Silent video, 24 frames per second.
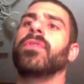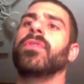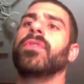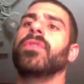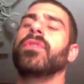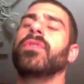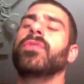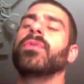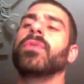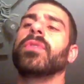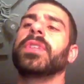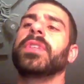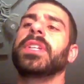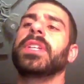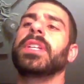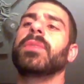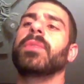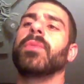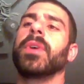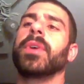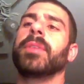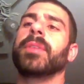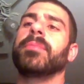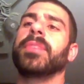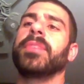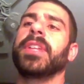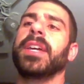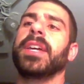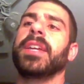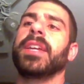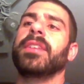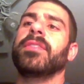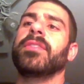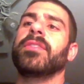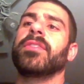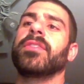you only need 1
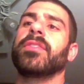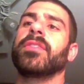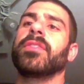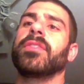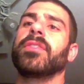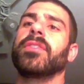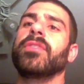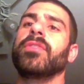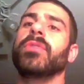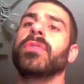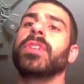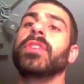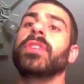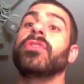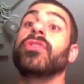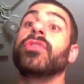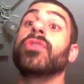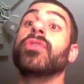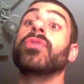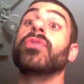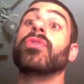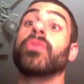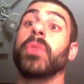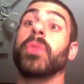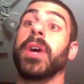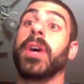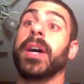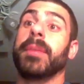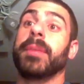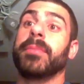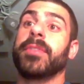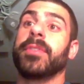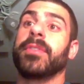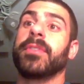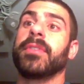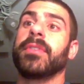plains, you need 2
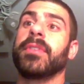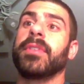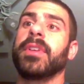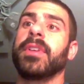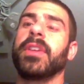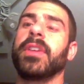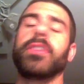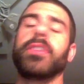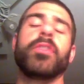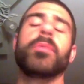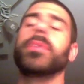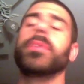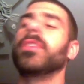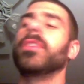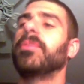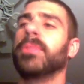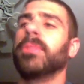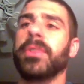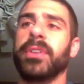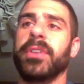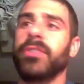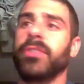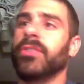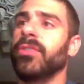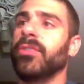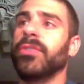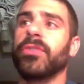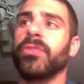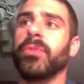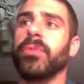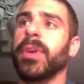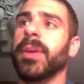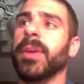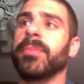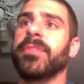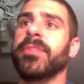swamps, and nobody's putting 2
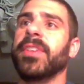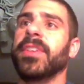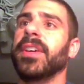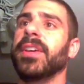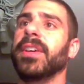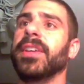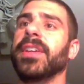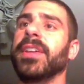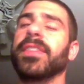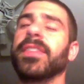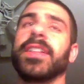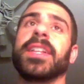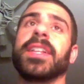swamps in the